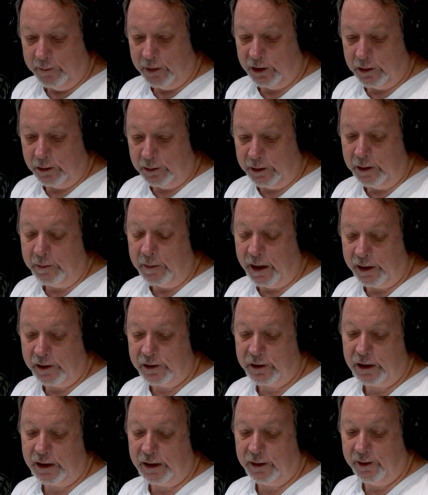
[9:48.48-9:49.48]
but you did
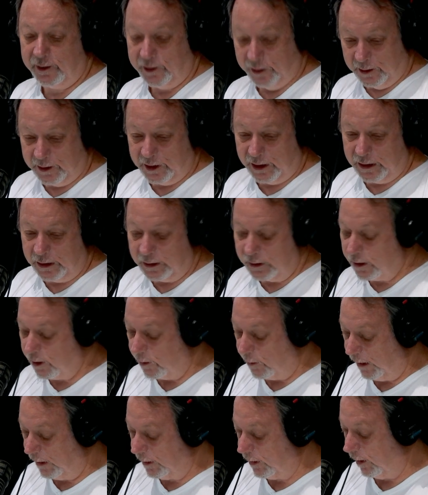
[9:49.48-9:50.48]
manage to get 13
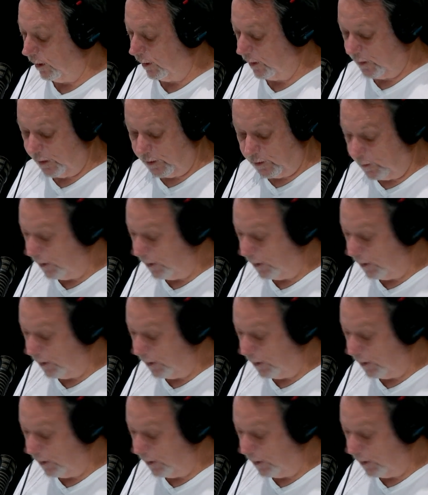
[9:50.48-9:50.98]
correct answers.